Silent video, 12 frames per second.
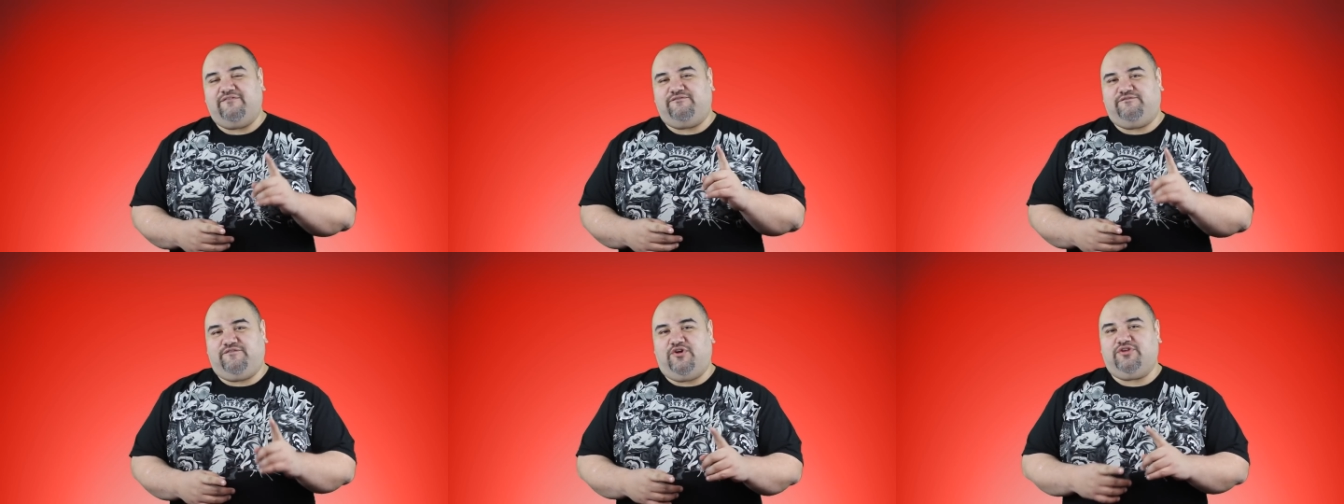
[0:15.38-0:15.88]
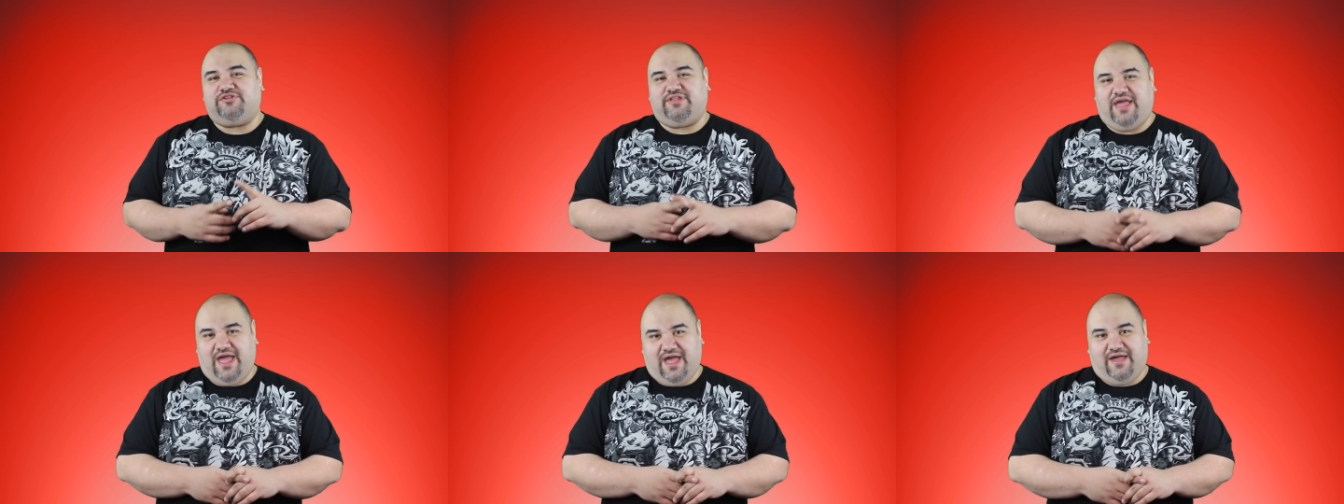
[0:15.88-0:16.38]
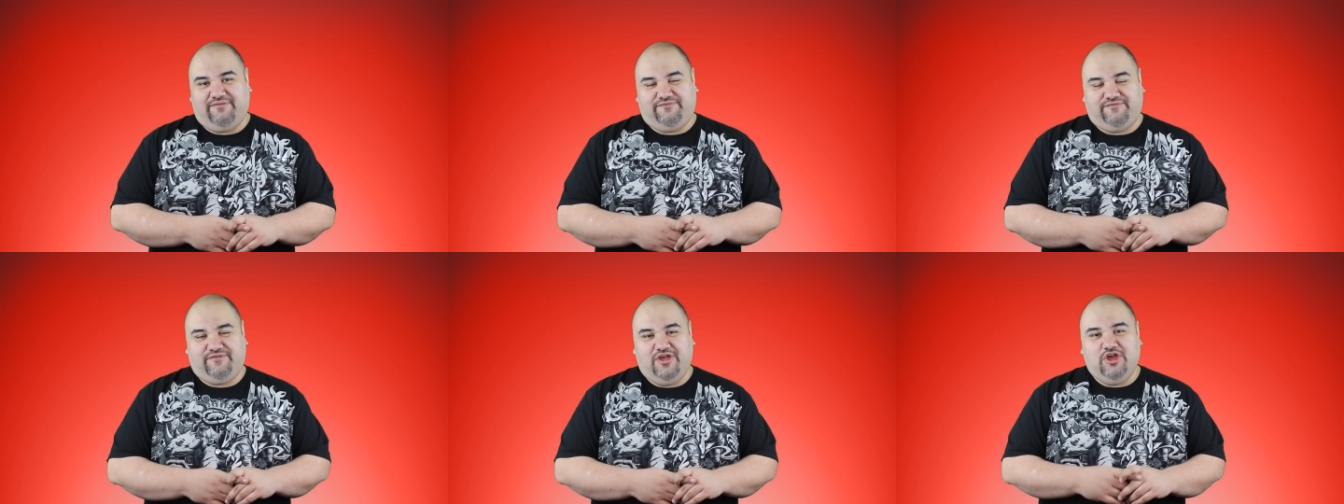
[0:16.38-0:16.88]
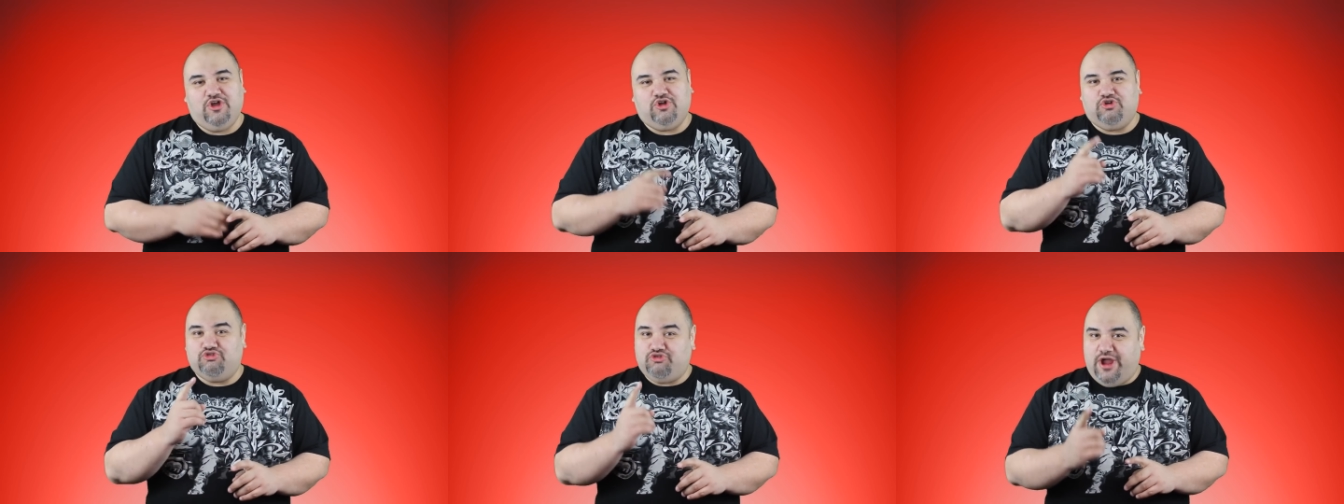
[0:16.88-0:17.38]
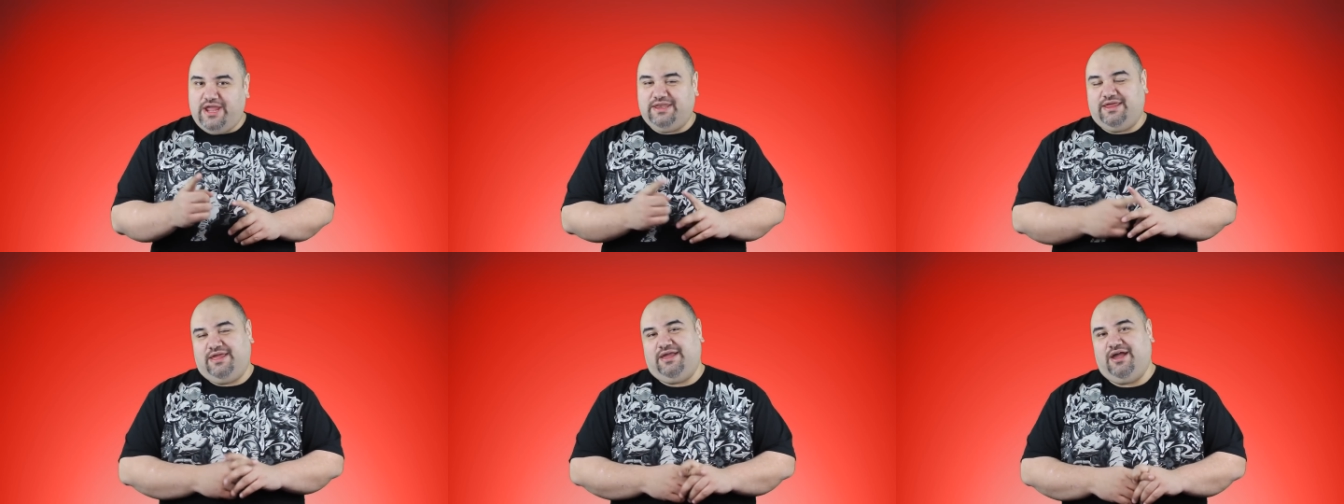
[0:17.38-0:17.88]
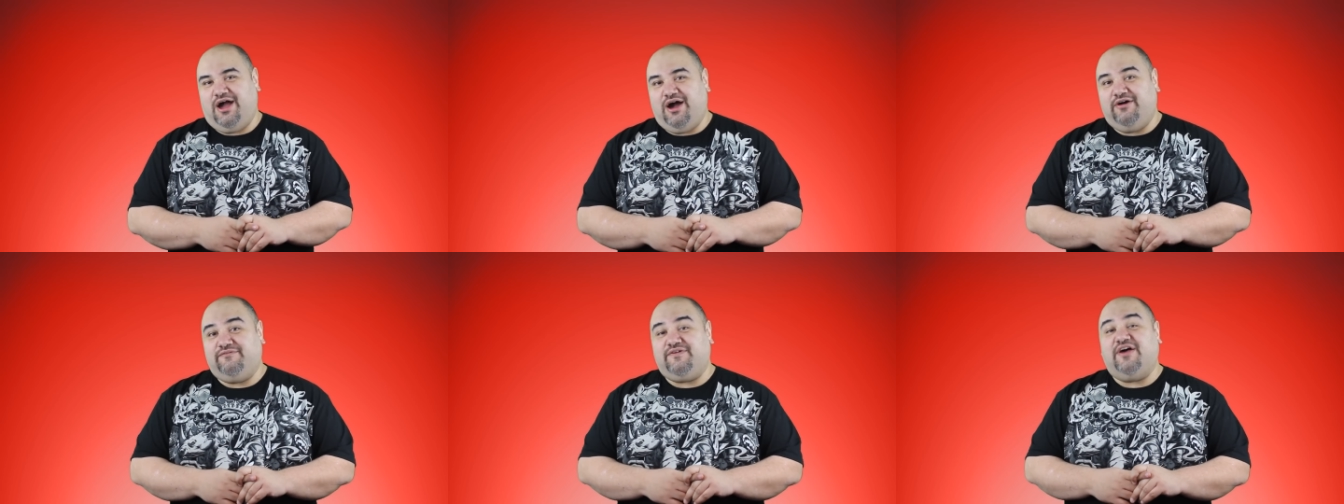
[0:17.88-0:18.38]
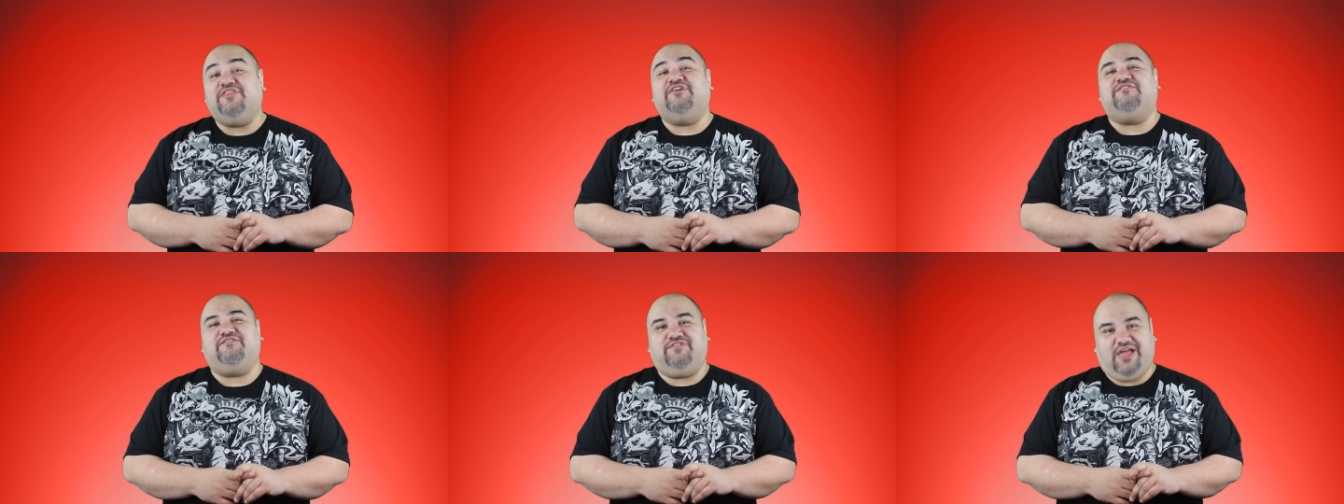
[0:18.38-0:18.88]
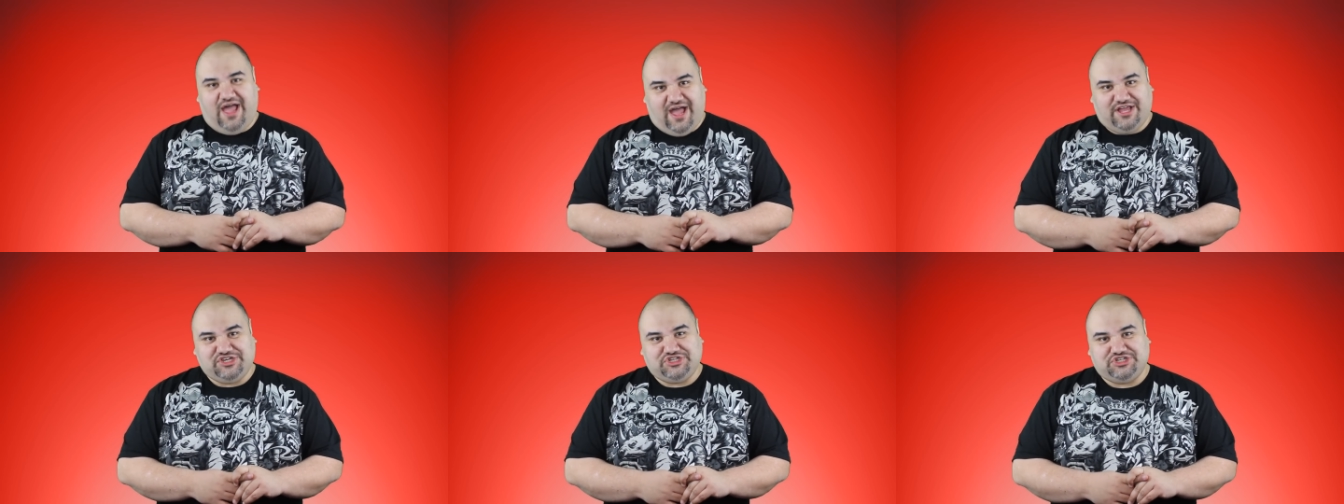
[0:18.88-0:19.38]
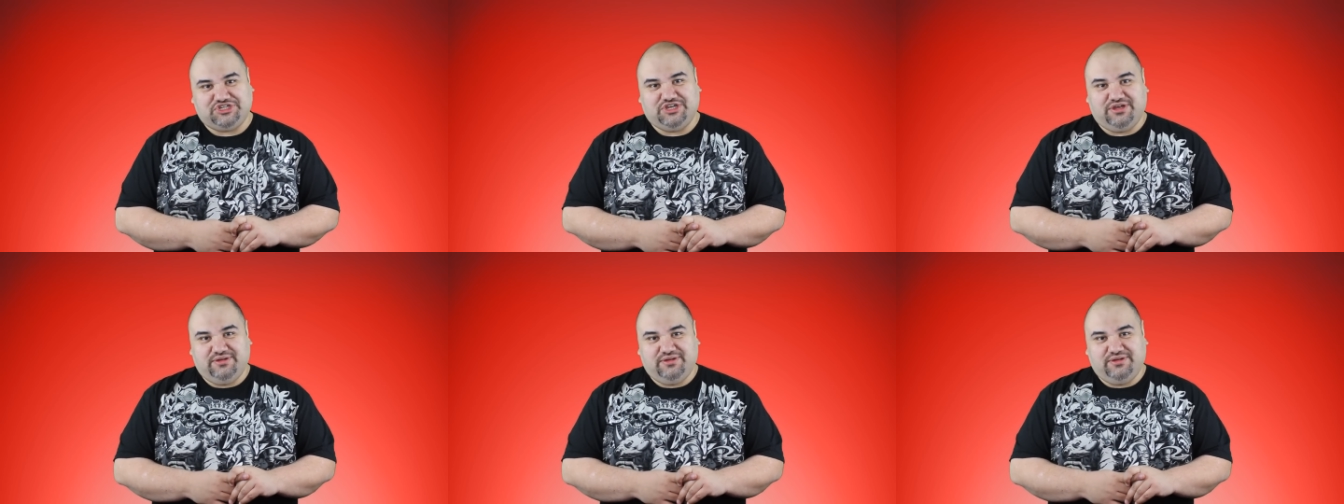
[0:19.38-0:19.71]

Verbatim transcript: first half grading of The Flash.